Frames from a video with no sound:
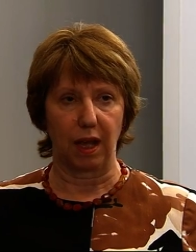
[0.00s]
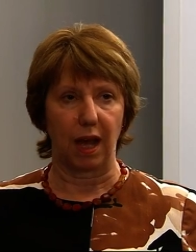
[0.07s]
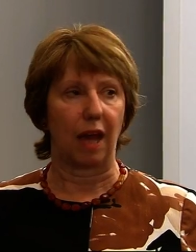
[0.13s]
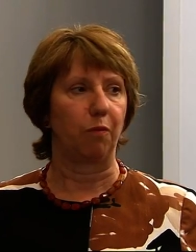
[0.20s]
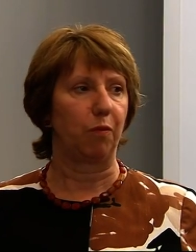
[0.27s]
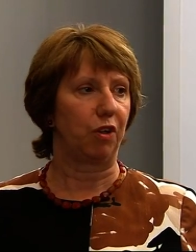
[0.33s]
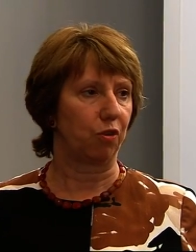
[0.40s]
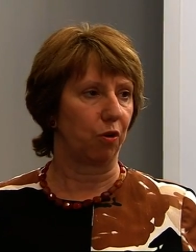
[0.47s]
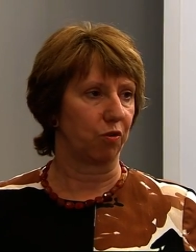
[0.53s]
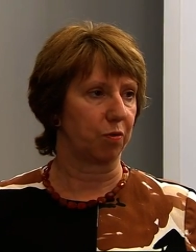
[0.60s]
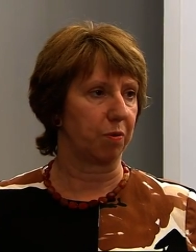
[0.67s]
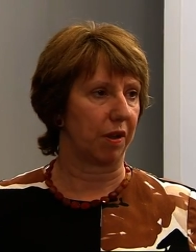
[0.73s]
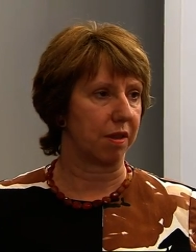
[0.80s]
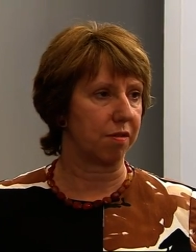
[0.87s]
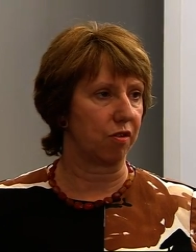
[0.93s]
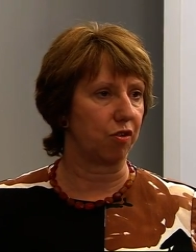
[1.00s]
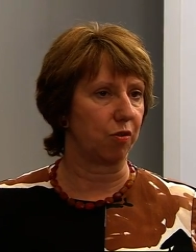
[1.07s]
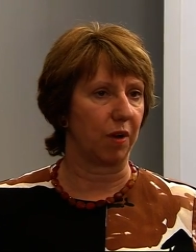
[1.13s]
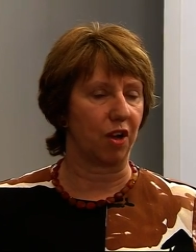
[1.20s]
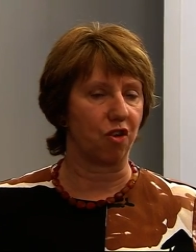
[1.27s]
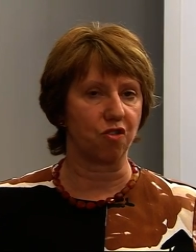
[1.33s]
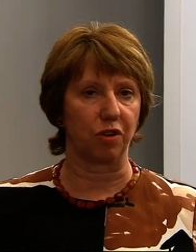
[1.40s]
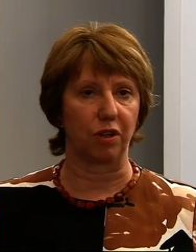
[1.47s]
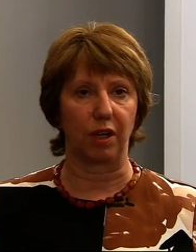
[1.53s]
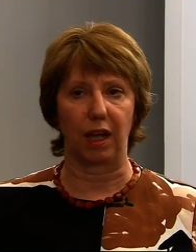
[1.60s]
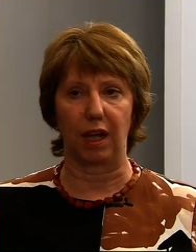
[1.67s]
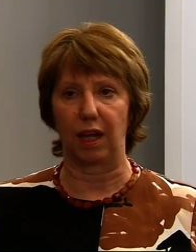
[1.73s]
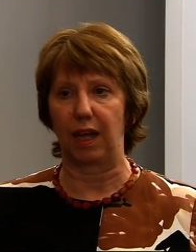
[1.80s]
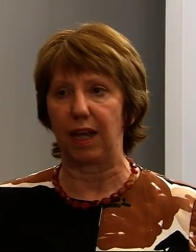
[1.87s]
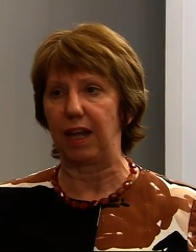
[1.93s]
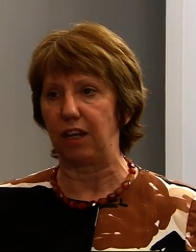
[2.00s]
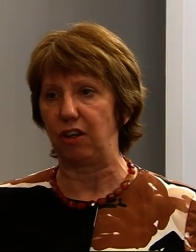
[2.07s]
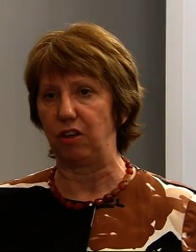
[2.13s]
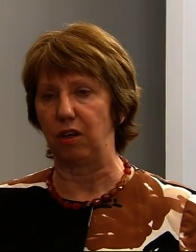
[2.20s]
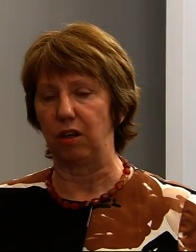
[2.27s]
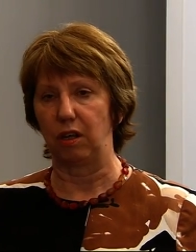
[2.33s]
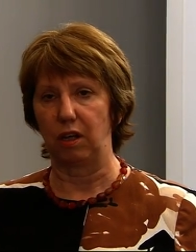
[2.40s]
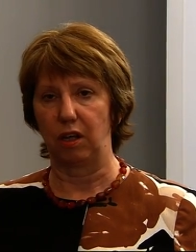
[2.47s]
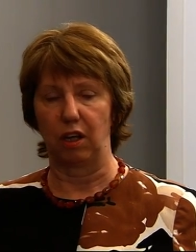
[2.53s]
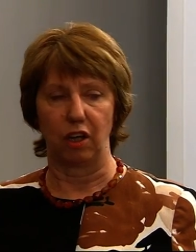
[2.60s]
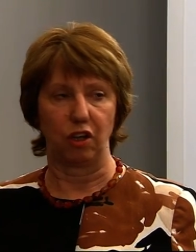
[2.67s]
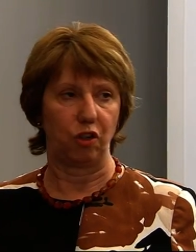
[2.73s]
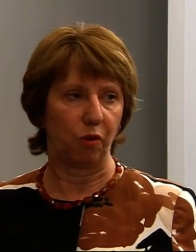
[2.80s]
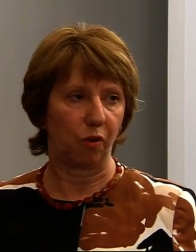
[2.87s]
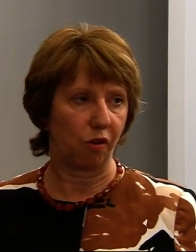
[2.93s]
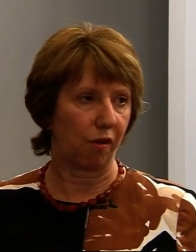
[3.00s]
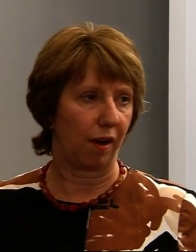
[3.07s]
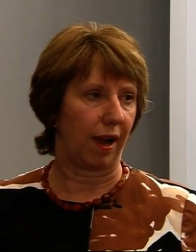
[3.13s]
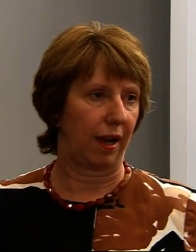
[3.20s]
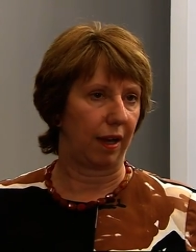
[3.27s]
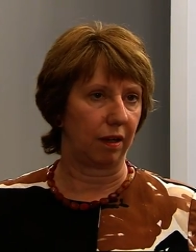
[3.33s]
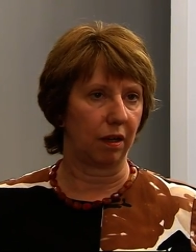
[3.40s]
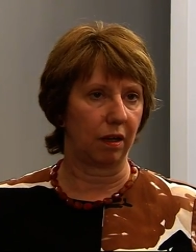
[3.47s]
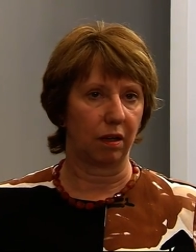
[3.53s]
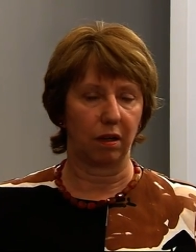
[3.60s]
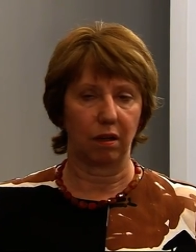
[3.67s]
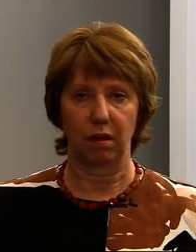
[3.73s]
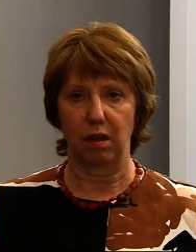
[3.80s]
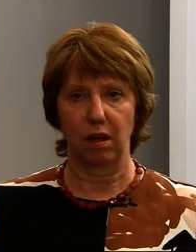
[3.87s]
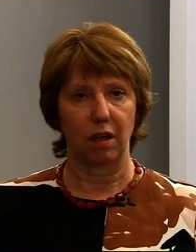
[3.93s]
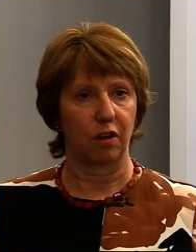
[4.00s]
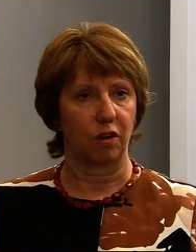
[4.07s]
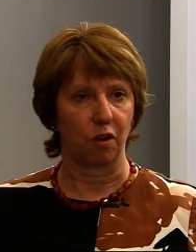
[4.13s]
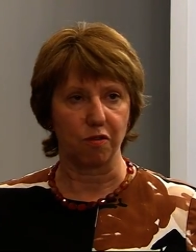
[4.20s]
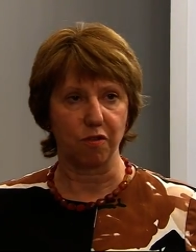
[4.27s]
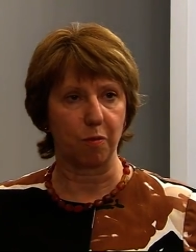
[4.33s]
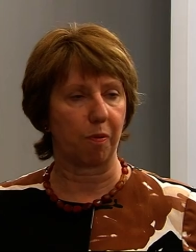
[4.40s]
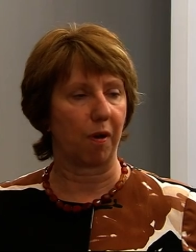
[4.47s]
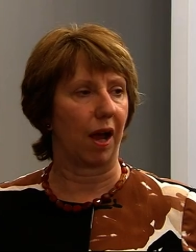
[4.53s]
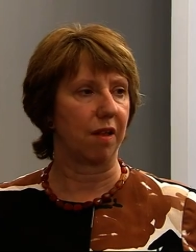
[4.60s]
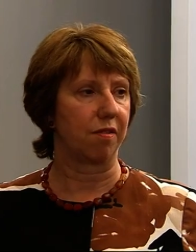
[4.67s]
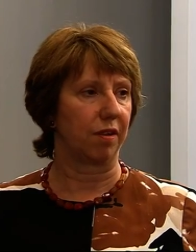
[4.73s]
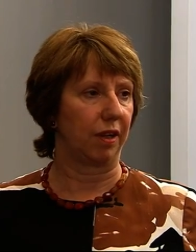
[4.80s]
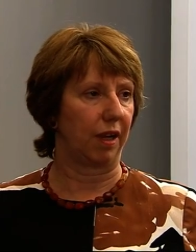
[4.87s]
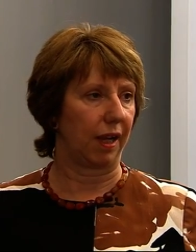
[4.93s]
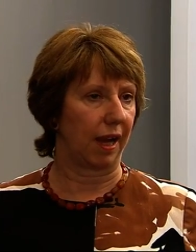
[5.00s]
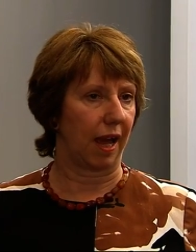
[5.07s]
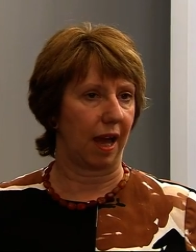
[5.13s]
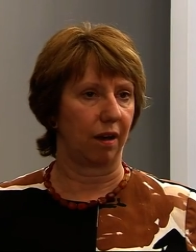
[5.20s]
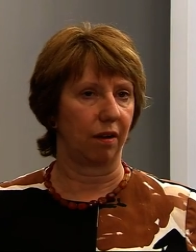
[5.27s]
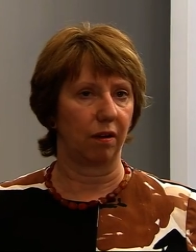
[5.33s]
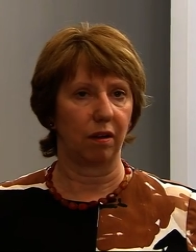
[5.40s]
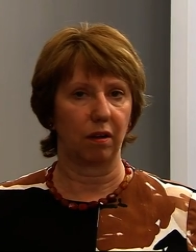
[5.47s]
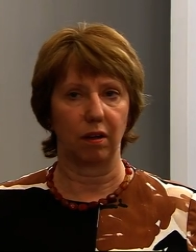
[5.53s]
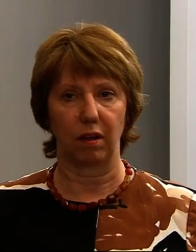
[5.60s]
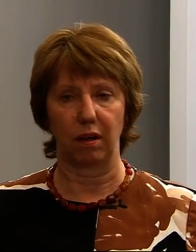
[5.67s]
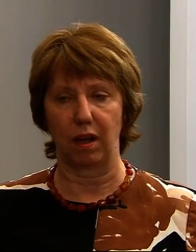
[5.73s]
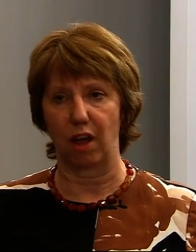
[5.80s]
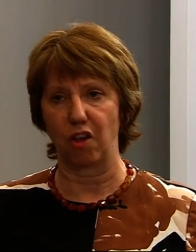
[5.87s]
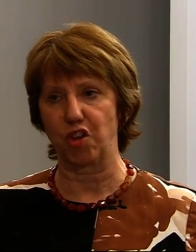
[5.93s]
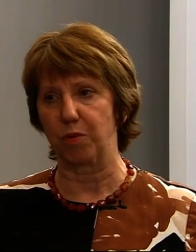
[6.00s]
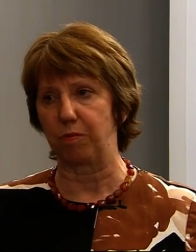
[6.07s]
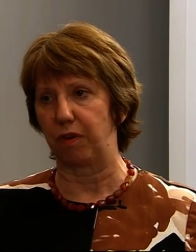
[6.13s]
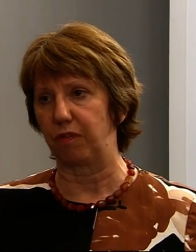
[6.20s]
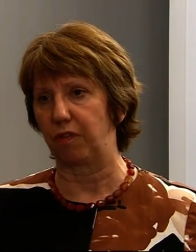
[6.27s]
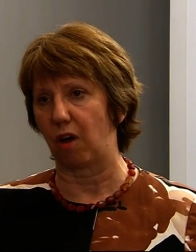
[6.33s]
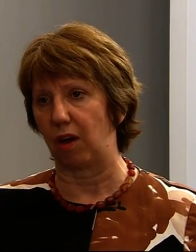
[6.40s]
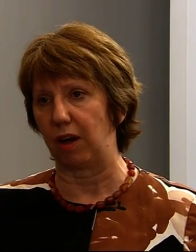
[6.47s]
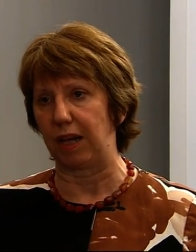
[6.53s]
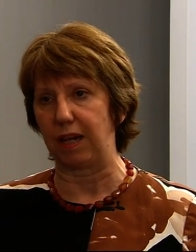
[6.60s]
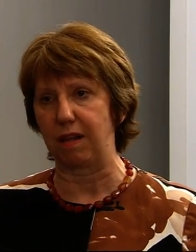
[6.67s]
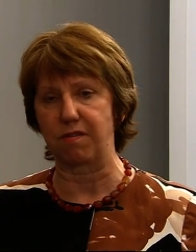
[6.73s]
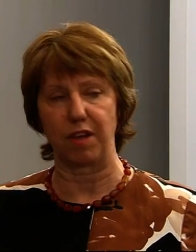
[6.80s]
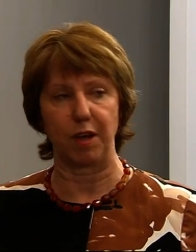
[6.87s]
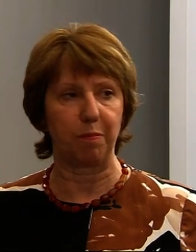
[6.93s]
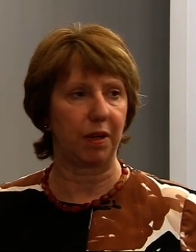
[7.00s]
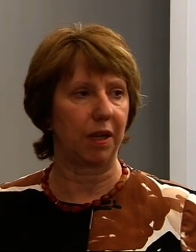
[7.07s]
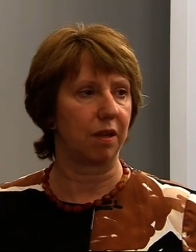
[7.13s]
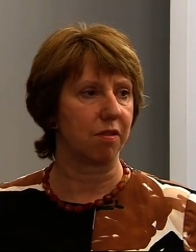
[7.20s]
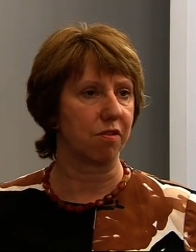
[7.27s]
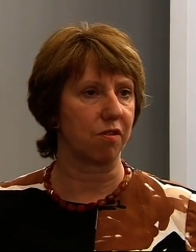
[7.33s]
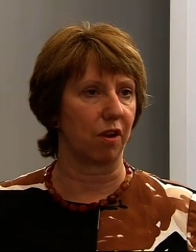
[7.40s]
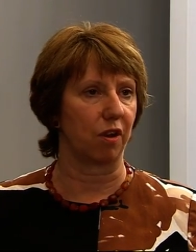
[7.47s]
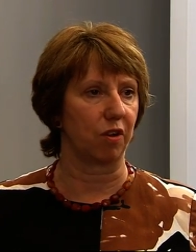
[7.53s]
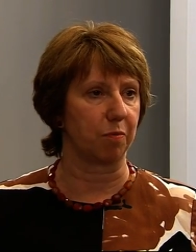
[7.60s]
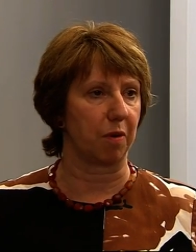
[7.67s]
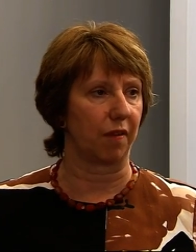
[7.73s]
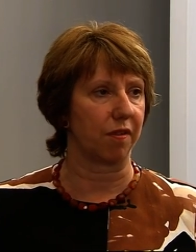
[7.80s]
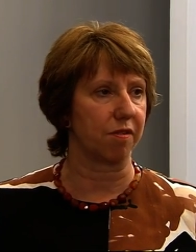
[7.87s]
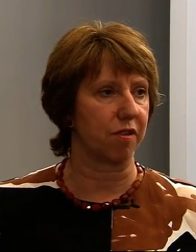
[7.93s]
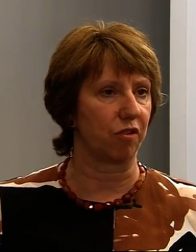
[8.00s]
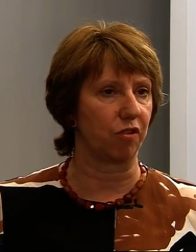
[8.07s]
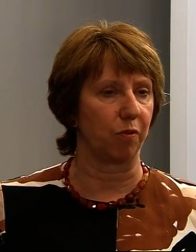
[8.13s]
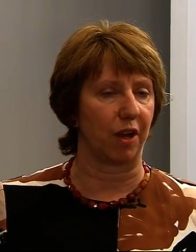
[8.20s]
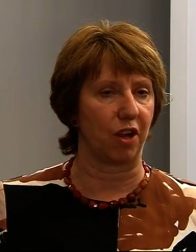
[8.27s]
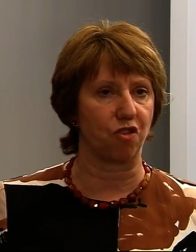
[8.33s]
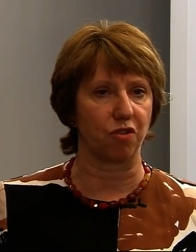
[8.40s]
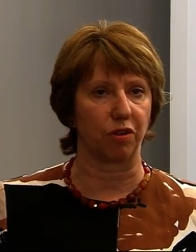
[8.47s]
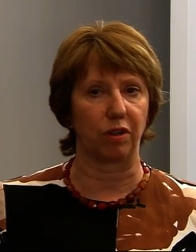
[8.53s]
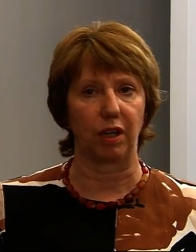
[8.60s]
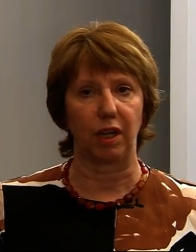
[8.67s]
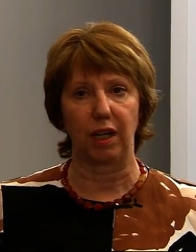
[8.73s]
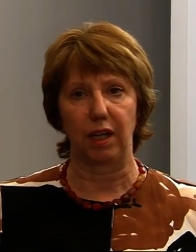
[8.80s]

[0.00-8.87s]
And we talked about the situation in Ukraine. Not surprisingly, again, a large number of colleagues deeply concerned about the situation